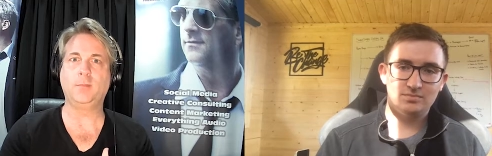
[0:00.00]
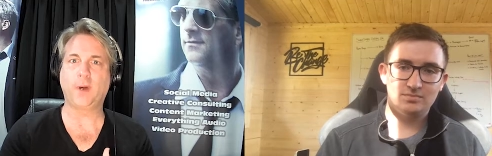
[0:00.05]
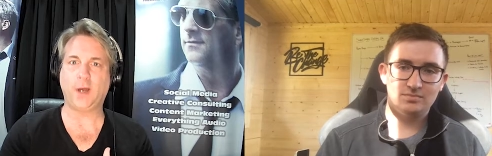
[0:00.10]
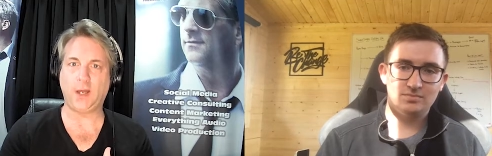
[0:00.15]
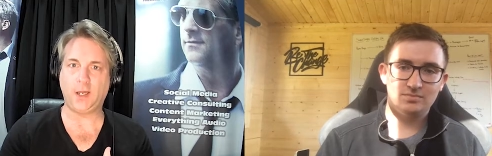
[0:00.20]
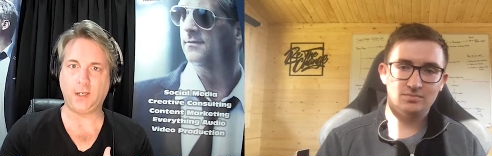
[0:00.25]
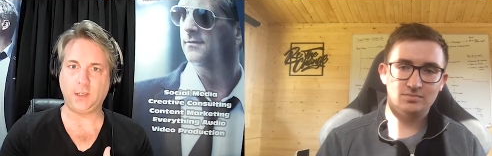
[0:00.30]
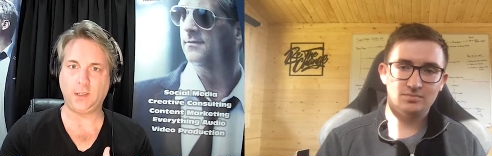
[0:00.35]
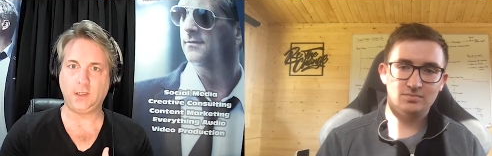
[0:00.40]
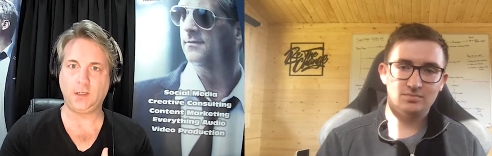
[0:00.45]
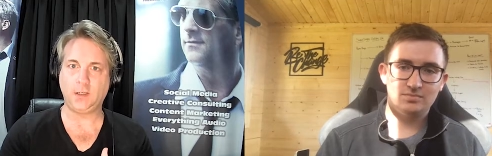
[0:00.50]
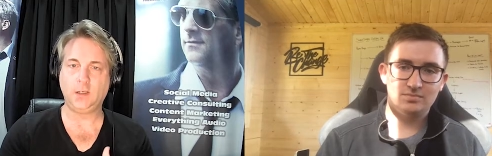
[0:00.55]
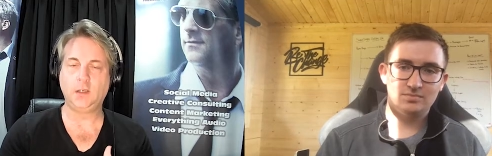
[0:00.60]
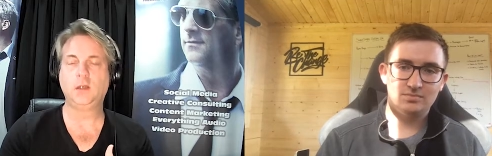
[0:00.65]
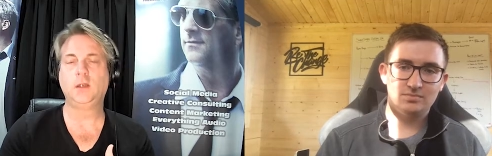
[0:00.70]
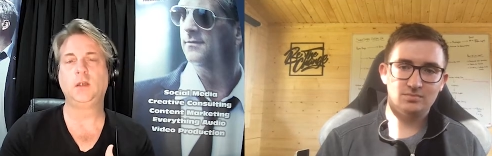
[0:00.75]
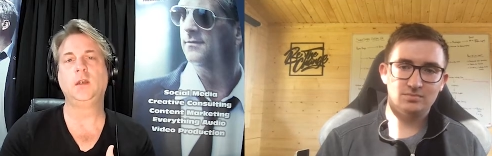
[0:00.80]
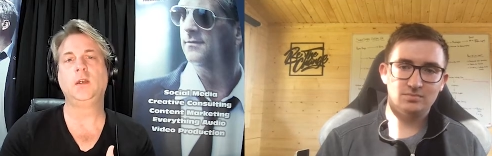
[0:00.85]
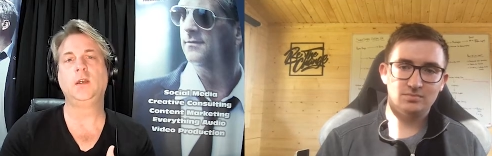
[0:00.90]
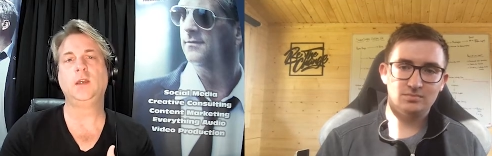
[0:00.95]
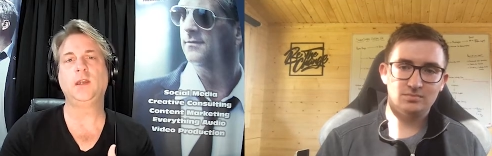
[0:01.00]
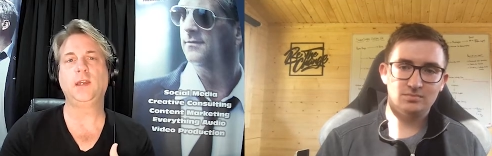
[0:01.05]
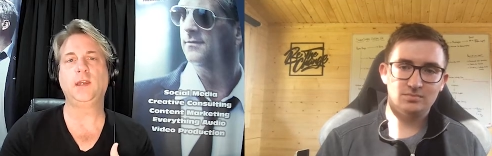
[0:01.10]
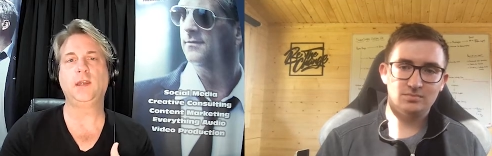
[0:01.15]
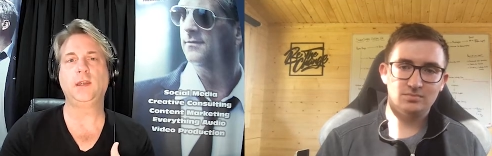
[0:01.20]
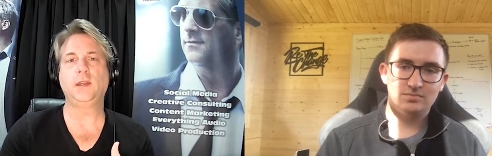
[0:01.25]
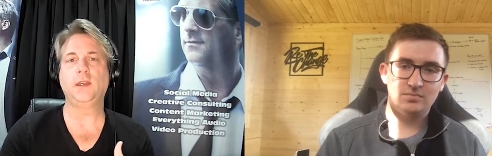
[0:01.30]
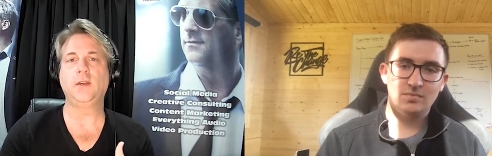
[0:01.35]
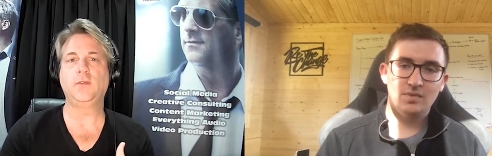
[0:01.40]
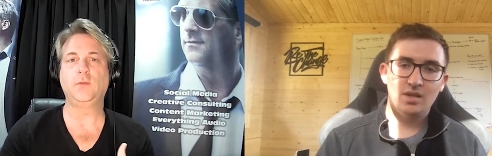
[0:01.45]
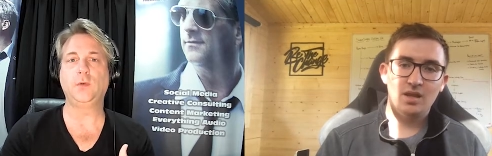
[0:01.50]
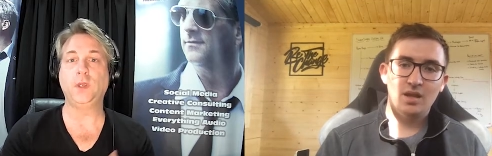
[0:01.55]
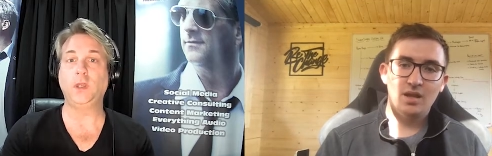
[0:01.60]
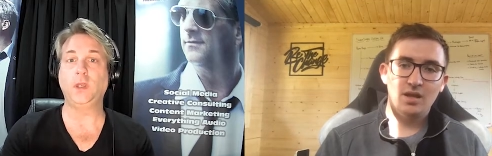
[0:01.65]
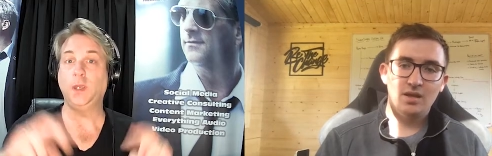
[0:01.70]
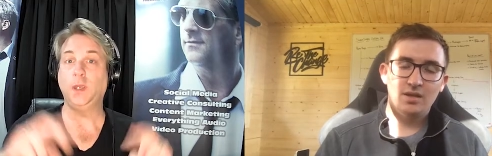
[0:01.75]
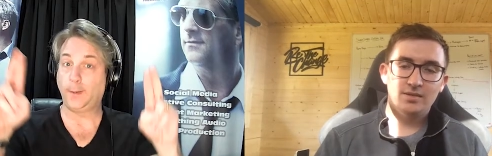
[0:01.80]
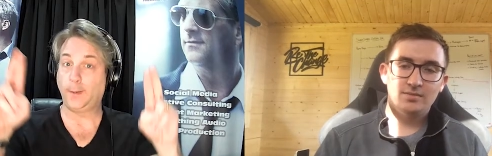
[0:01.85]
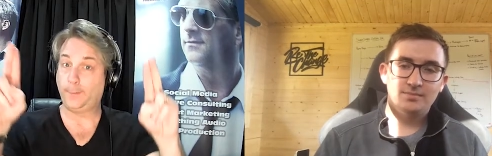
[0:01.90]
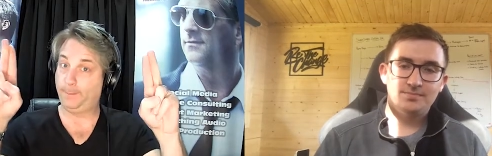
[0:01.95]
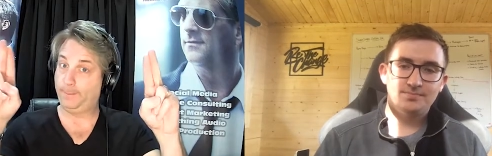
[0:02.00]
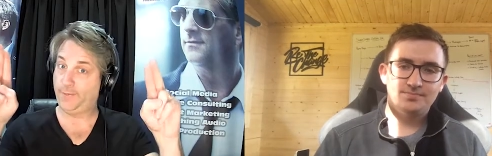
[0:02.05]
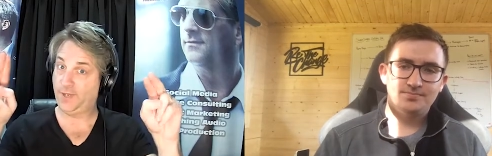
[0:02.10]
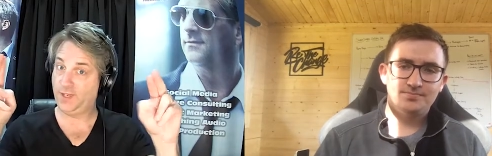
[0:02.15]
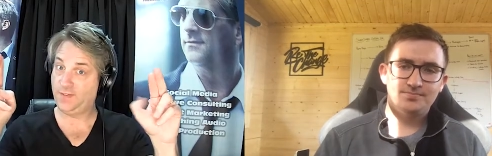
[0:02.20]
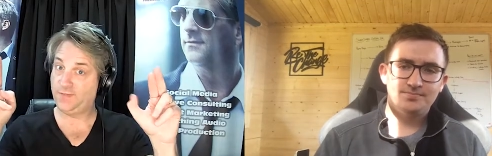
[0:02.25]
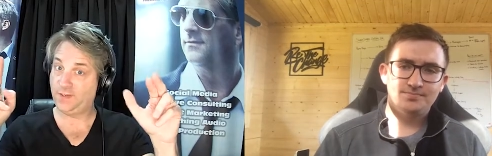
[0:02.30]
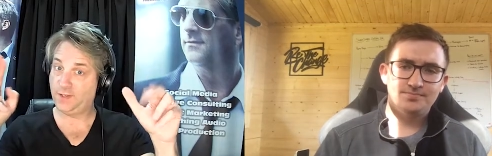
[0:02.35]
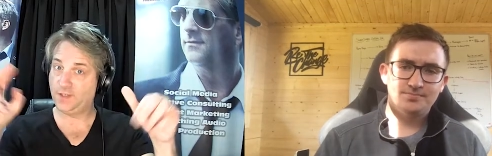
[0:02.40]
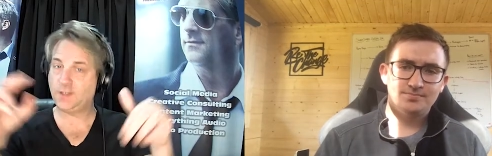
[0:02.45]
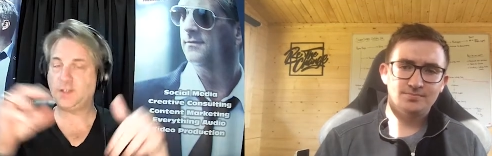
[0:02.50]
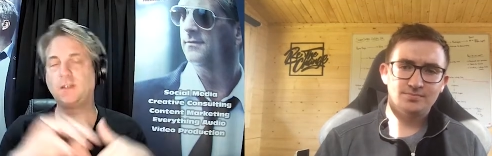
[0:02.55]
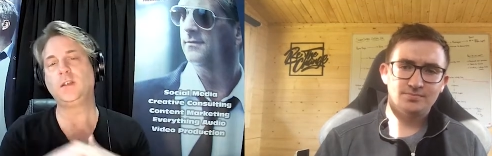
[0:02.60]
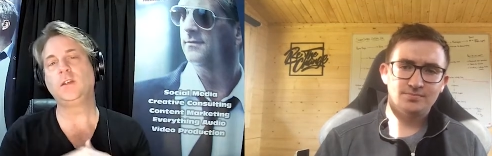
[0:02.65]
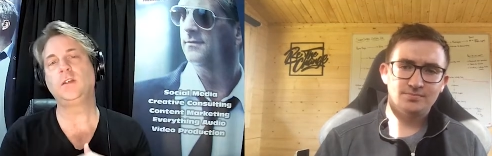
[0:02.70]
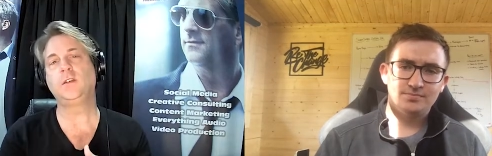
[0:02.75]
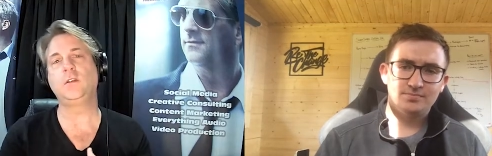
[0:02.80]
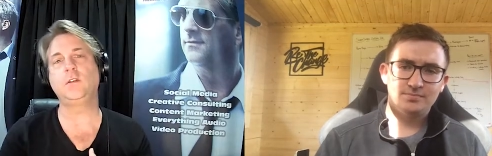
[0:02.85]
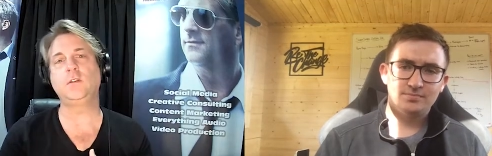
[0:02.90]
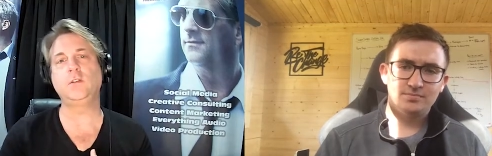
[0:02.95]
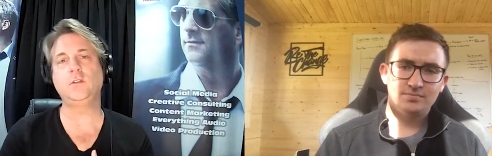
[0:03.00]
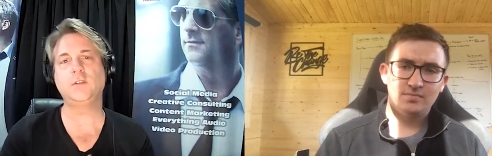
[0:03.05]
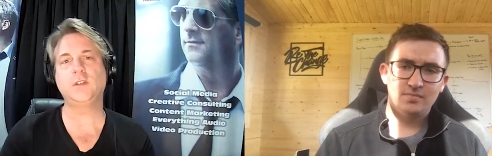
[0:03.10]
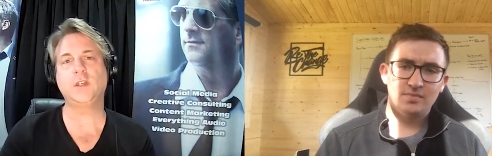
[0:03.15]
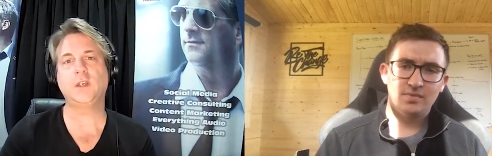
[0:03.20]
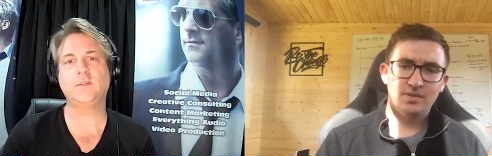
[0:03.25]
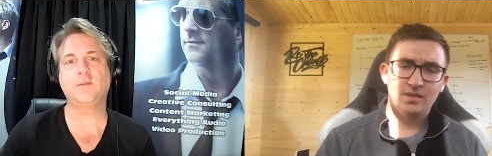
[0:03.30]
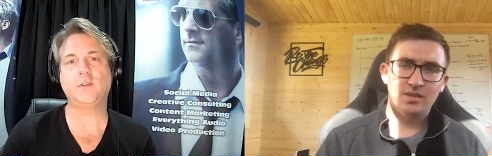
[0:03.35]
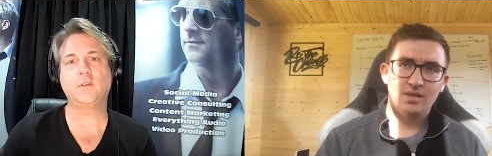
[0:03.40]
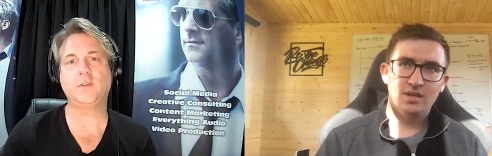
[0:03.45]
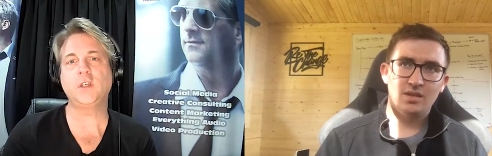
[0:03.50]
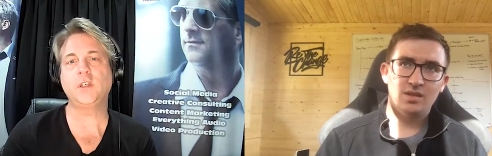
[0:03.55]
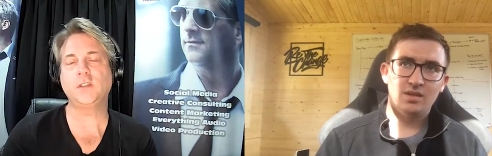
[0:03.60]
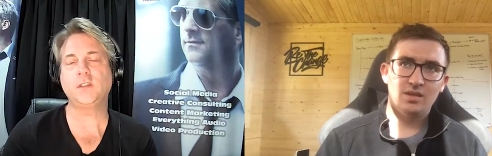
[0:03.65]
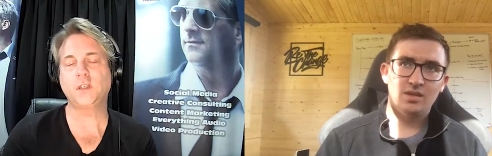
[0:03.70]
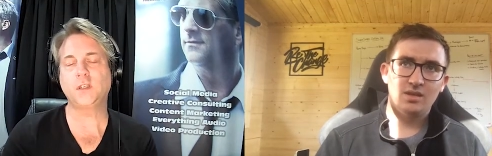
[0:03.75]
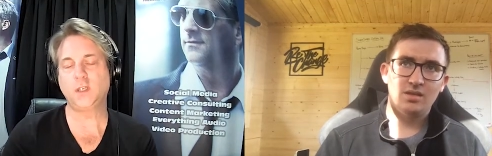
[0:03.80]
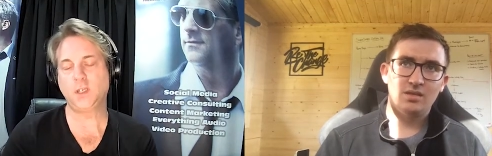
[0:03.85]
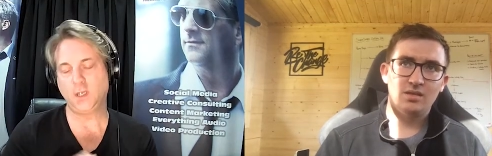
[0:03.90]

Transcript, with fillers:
Speaker 1: But if we pivot, to use that phrase,